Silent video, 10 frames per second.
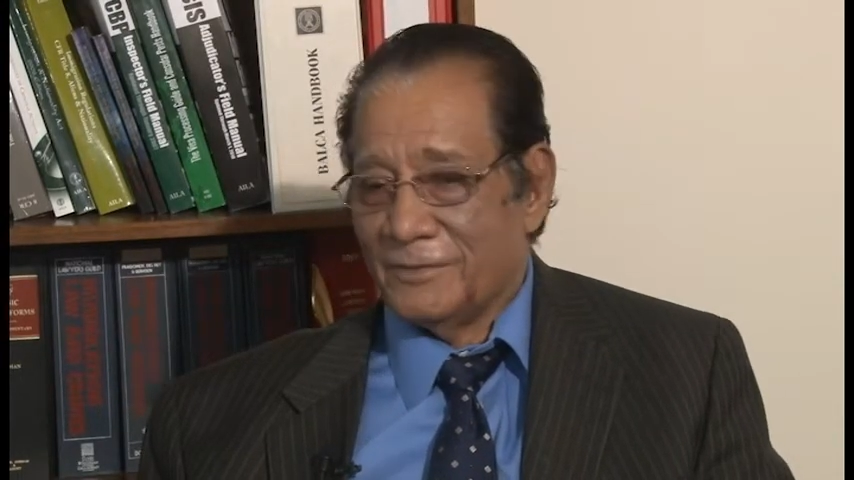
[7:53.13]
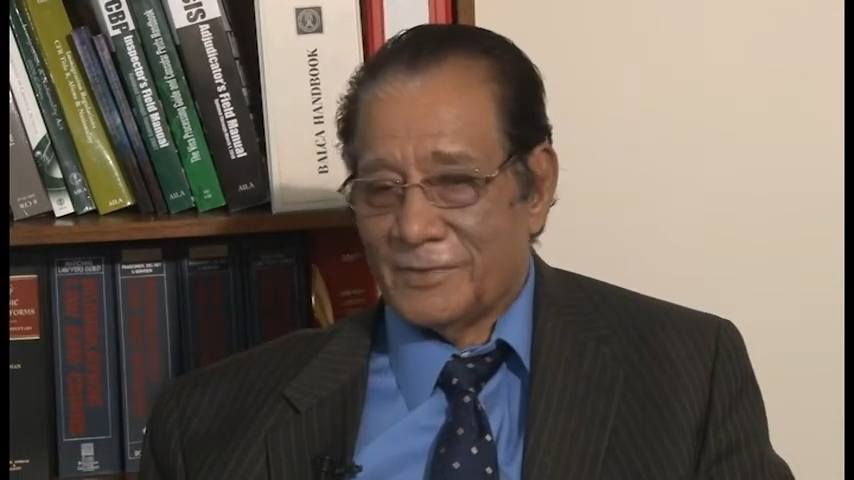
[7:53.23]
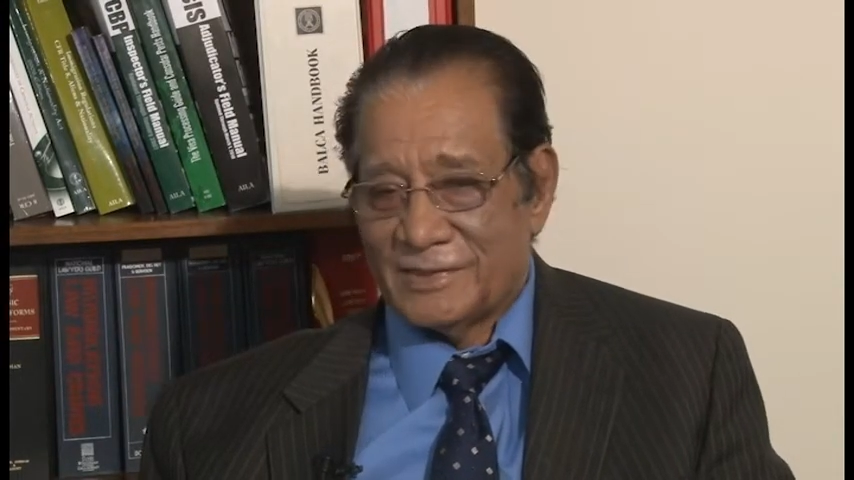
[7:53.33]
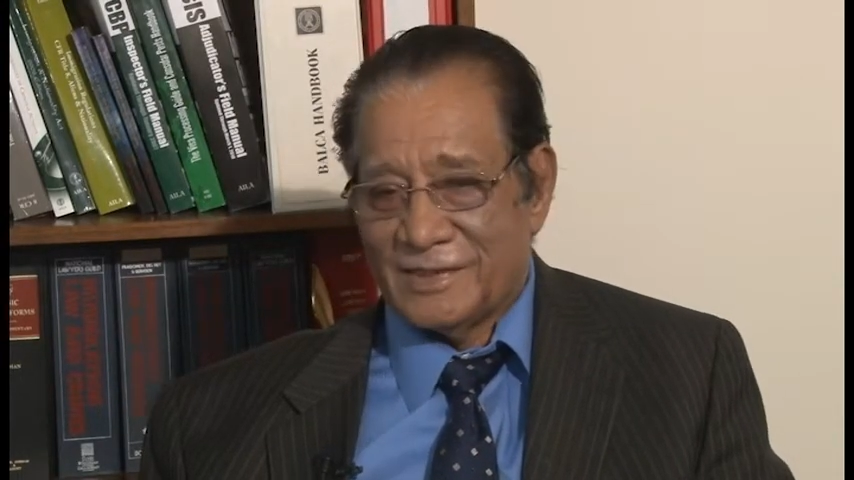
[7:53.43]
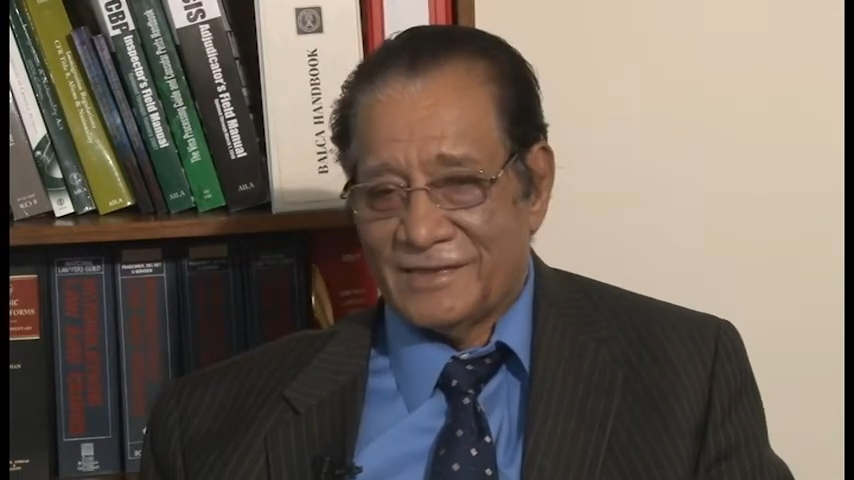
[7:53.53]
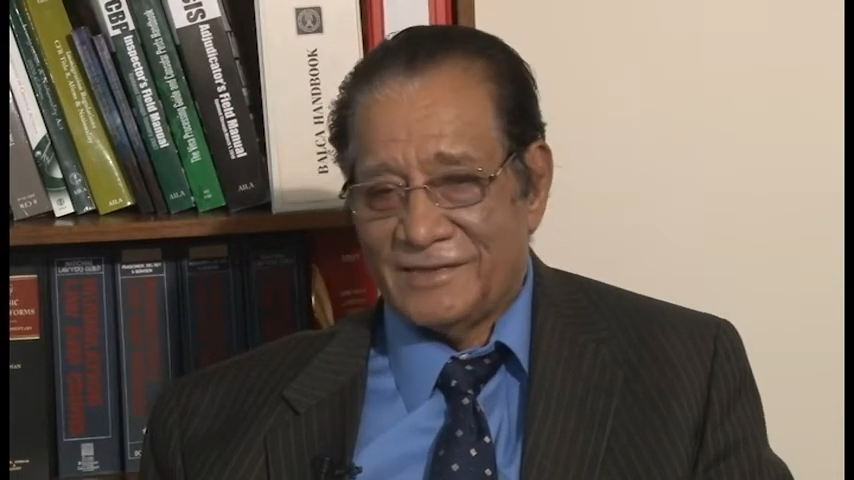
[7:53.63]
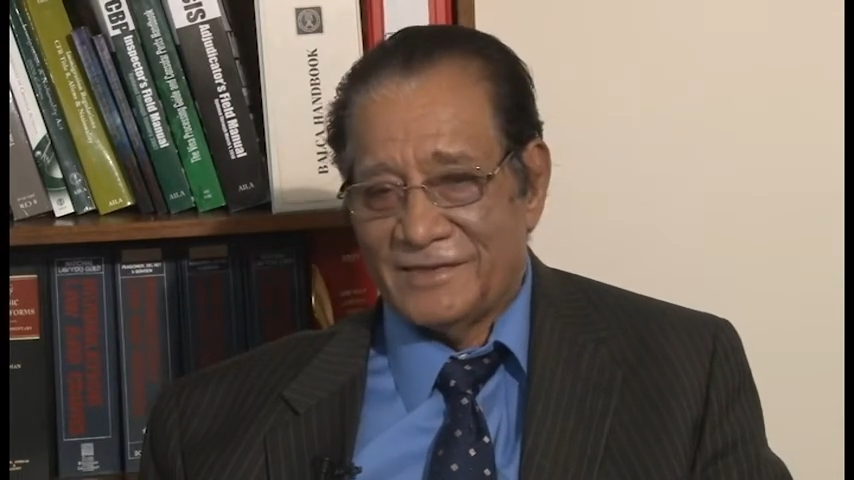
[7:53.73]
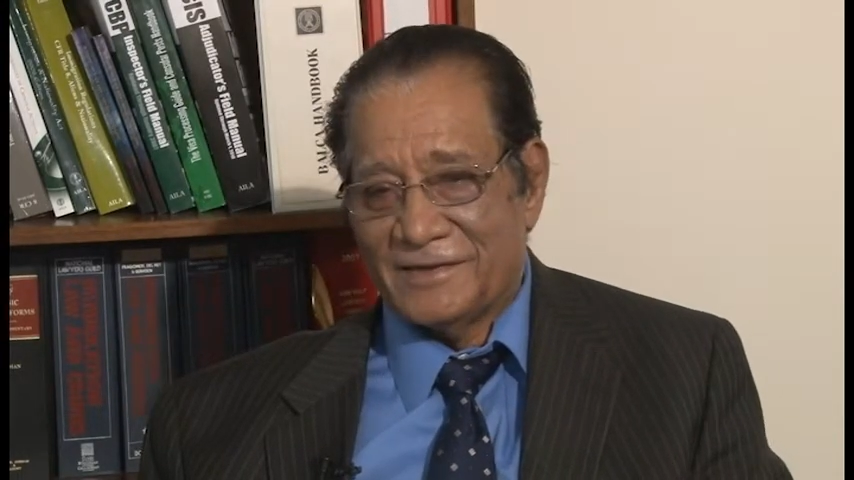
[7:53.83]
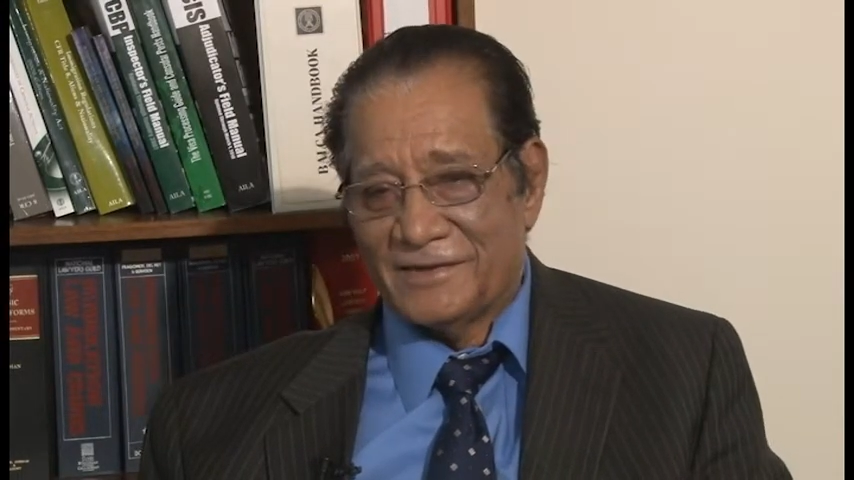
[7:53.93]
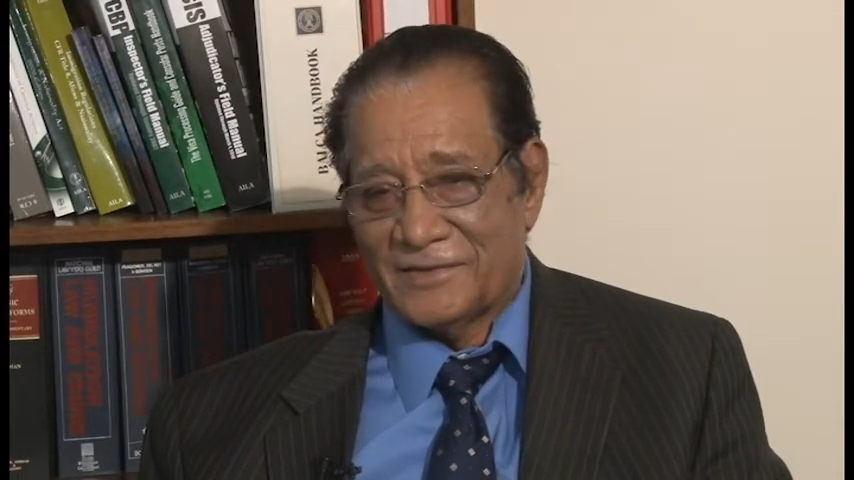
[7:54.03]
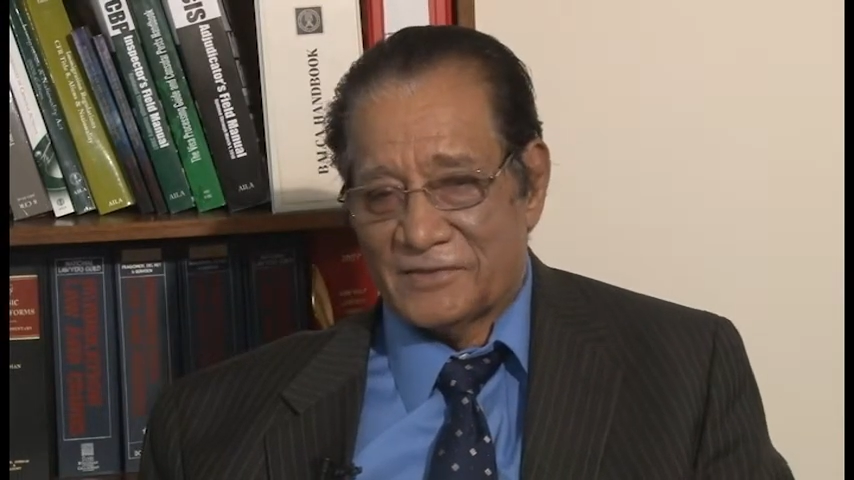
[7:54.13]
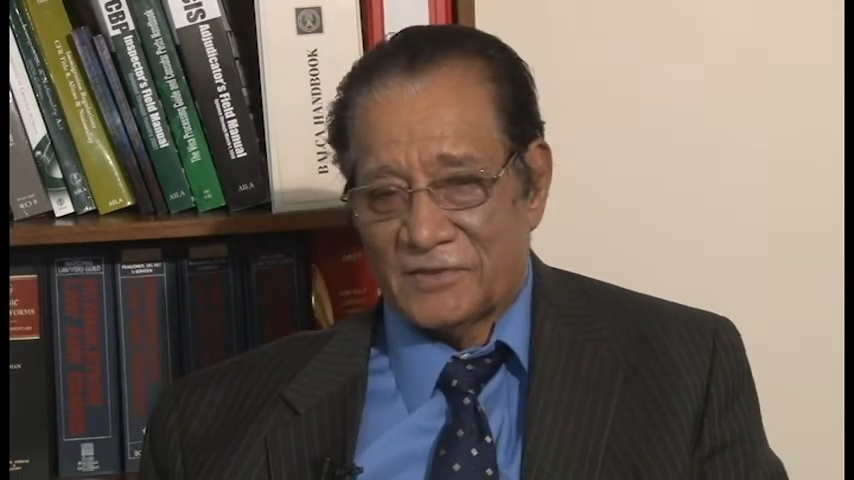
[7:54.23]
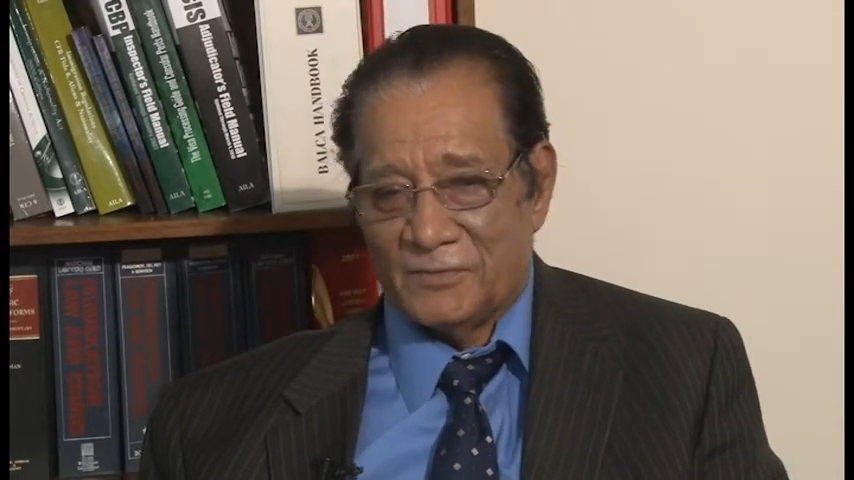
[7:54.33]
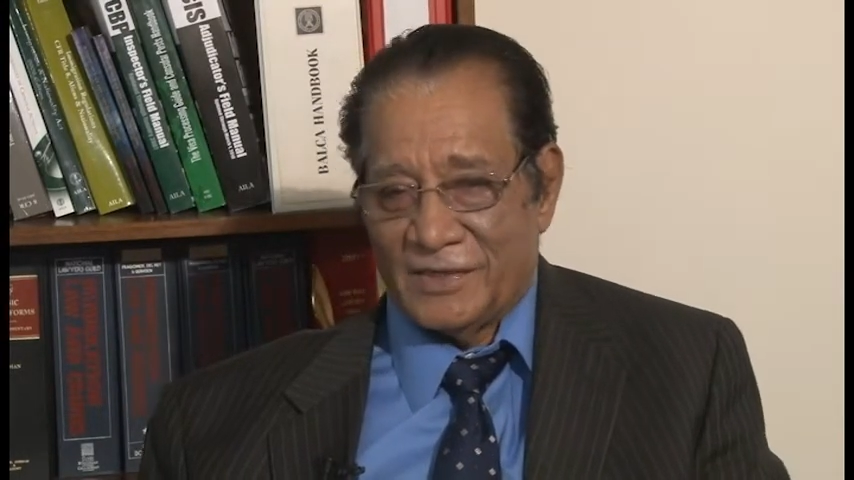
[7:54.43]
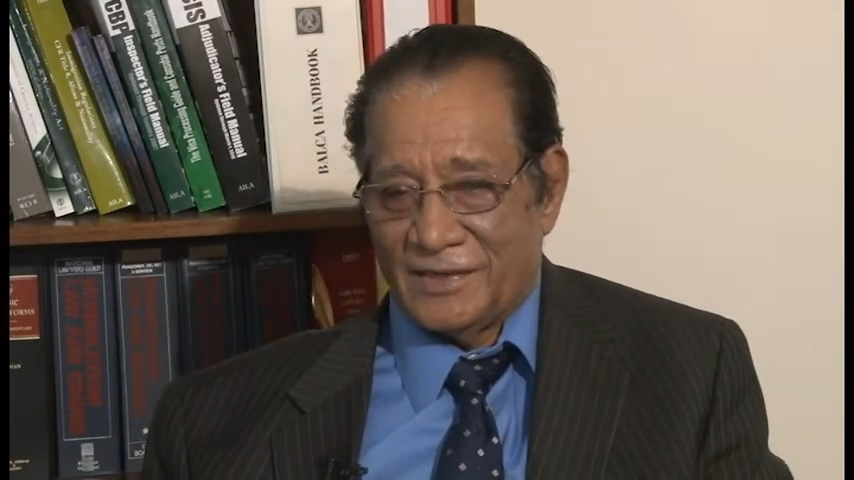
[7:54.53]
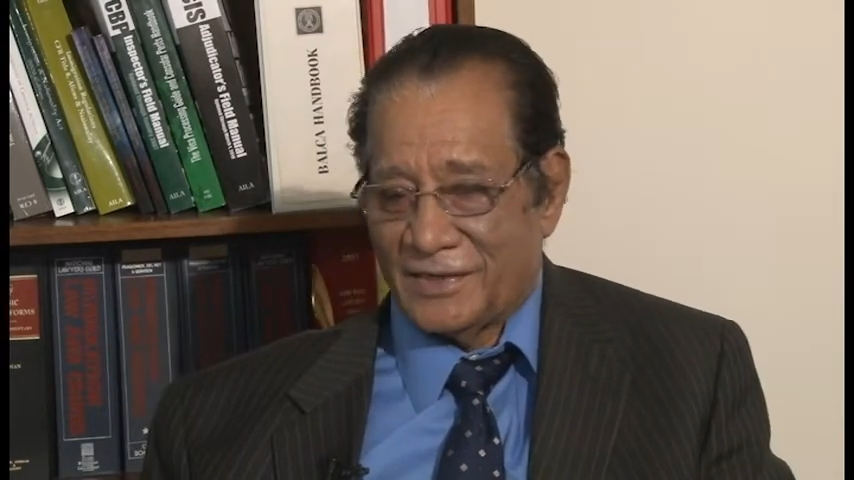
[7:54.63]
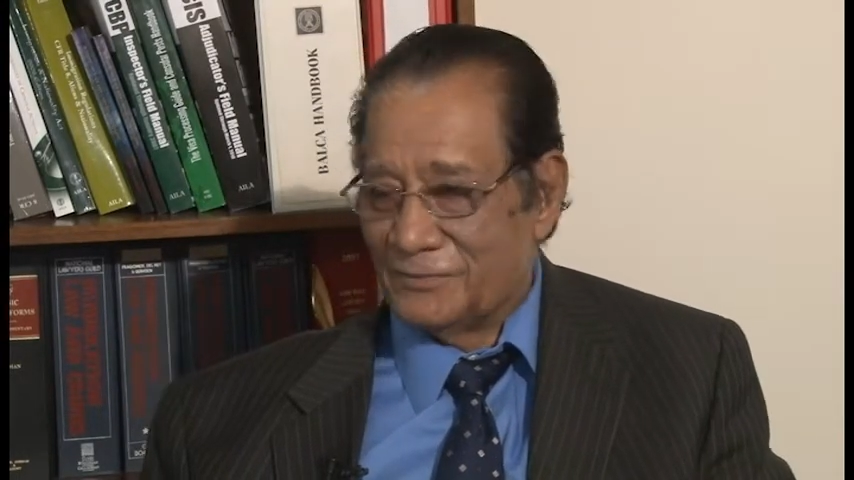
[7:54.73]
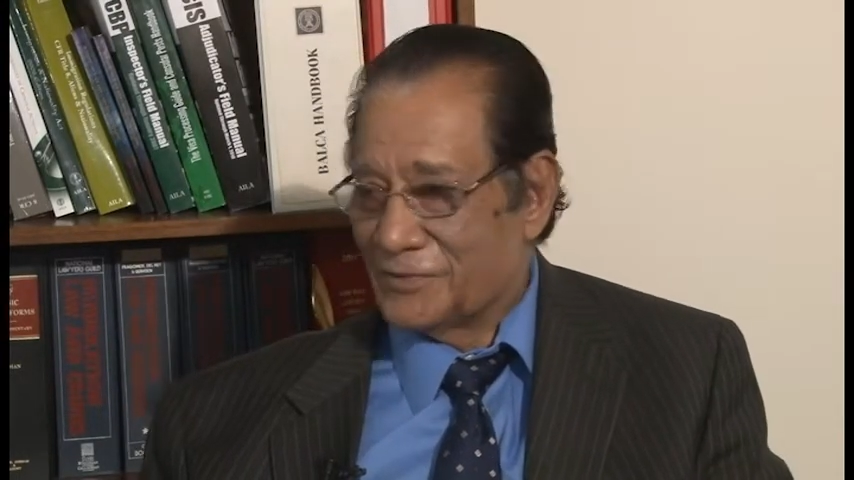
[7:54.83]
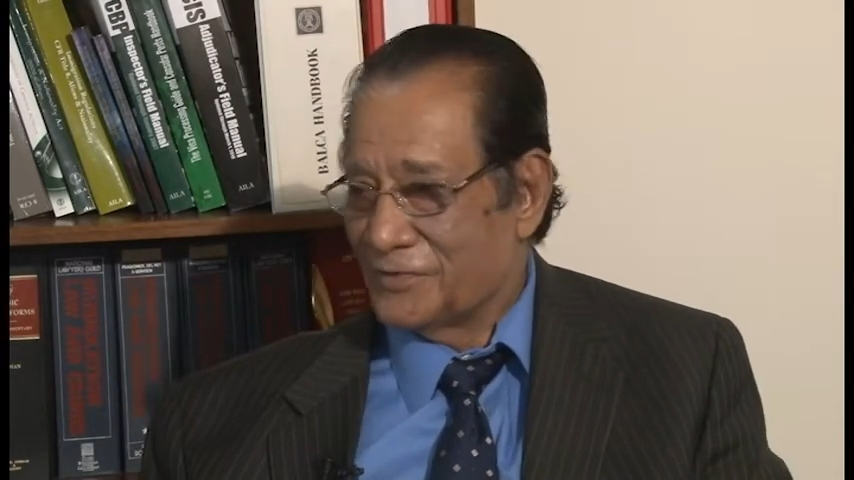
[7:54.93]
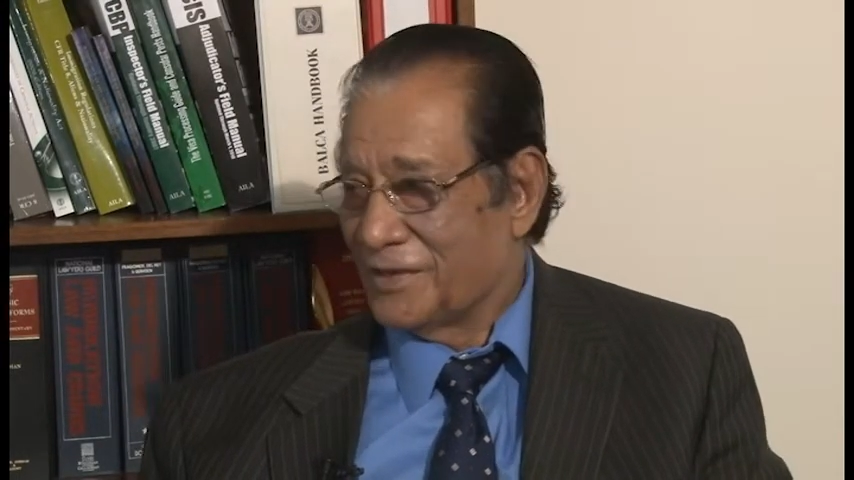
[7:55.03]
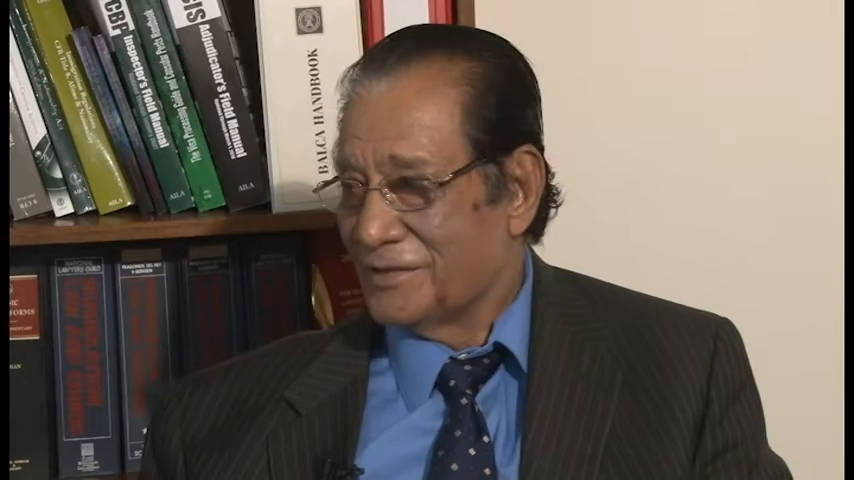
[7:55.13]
basically uh, something comes on